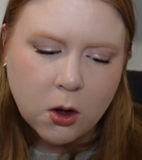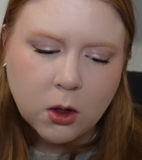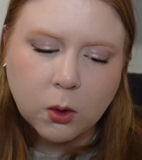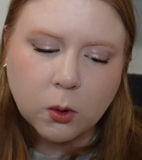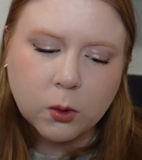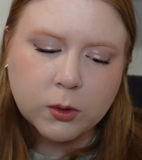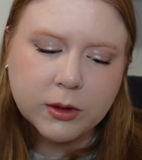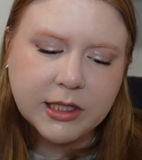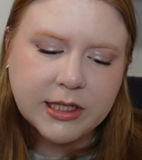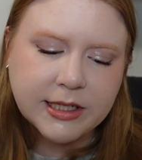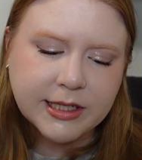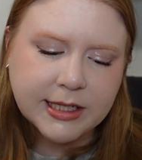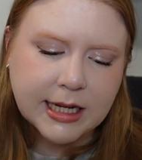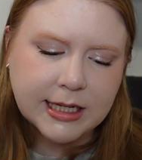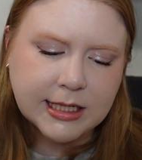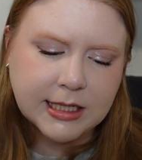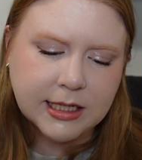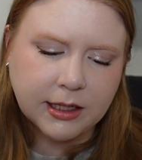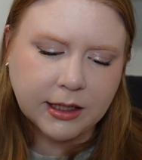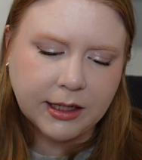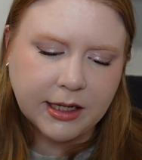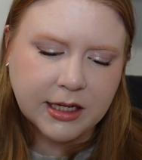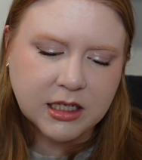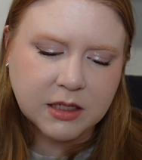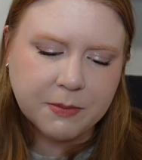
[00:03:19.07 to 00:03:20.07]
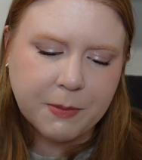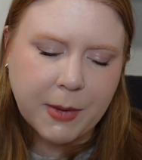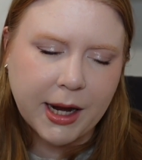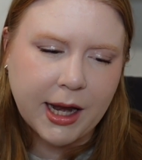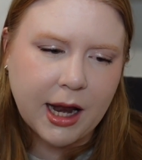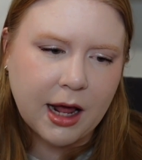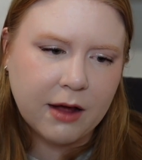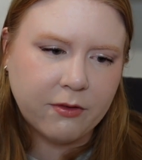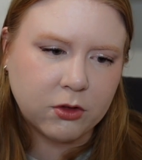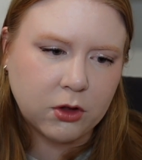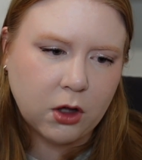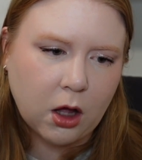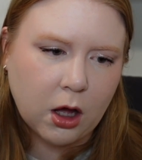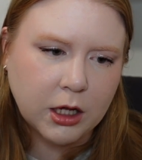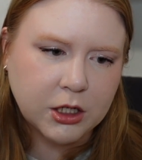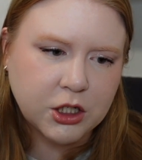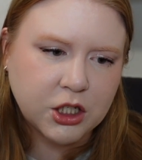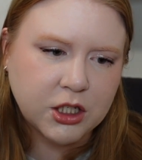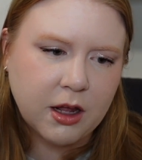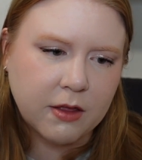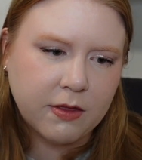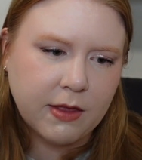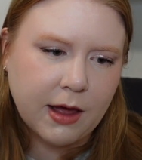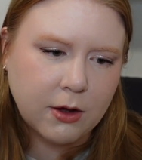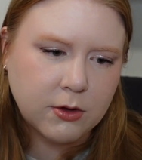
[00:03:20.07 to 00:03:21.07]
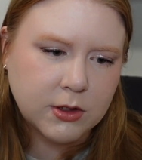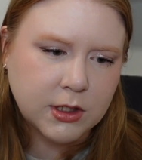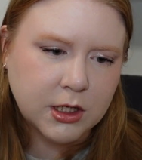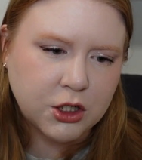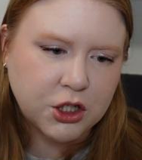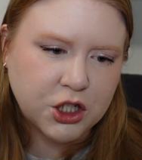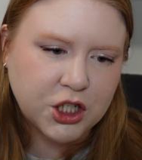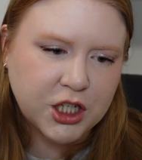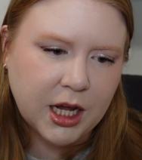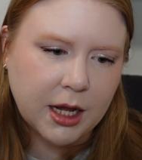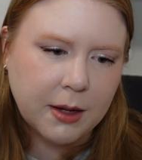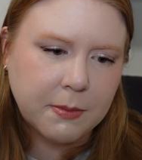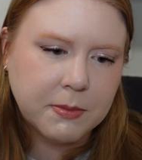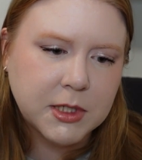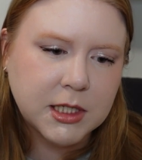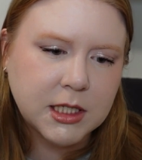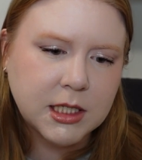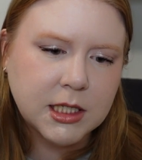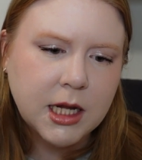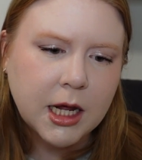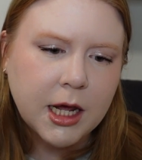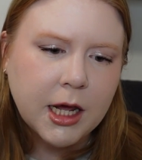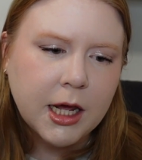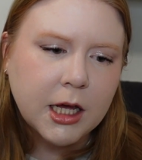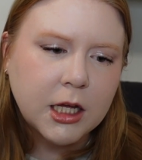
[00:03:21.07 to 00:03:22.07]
only Cecily's might have launched a thousand ships.